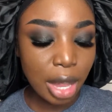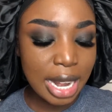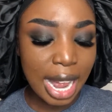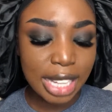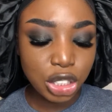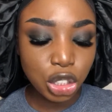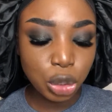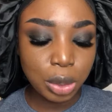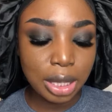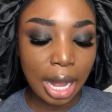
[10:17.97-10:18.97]
And as
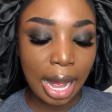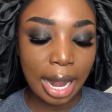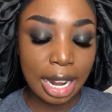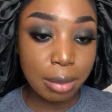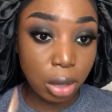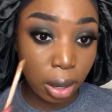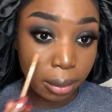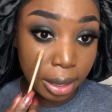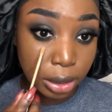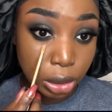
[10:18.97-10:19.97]
usual, I am
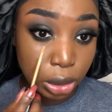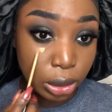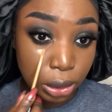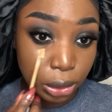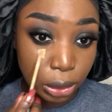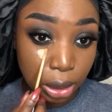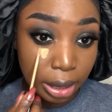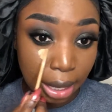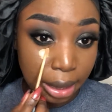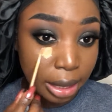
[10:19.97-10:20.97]
going to
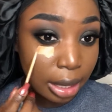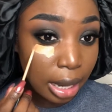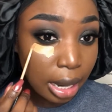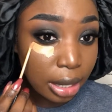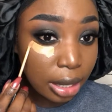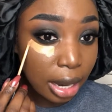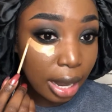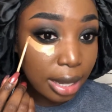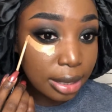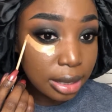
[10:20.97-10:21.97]
let the under
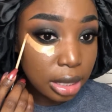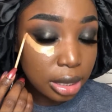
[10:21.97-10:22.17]
eyes